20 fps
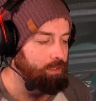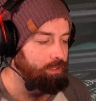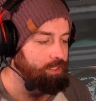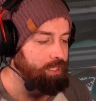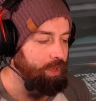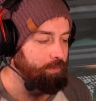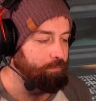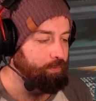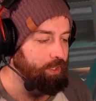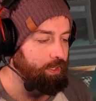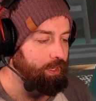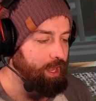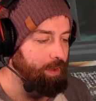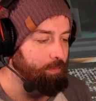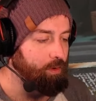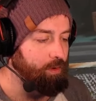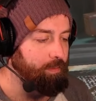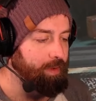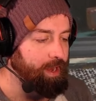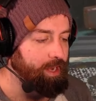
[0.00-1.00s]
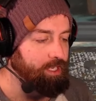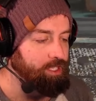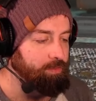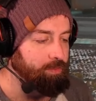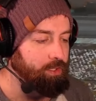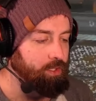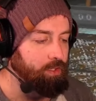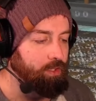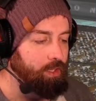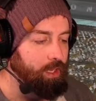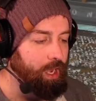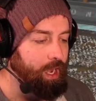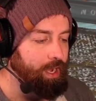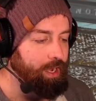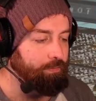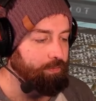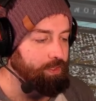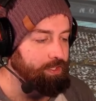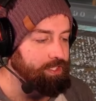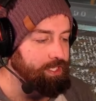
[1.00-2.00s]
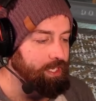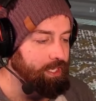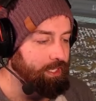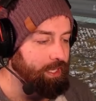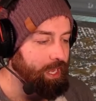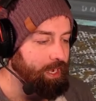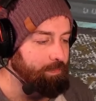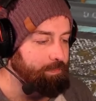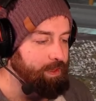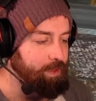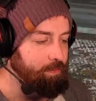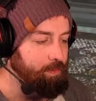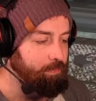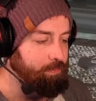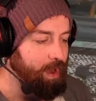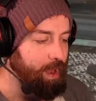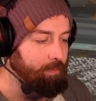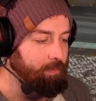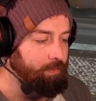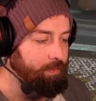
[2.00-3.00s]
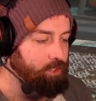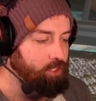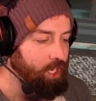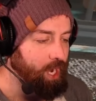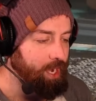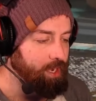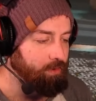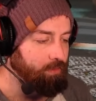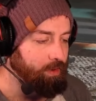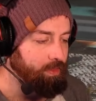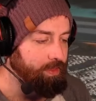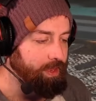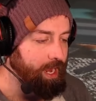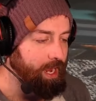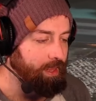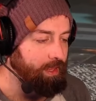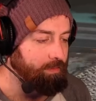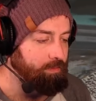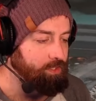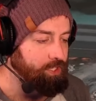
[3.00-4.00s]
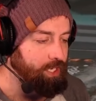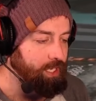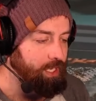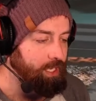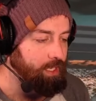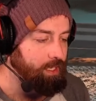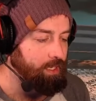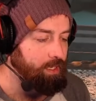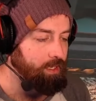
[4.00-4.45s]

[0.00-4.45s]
Definitely a lot more manageable. I definitely see a lot of people probably trying to run the LMG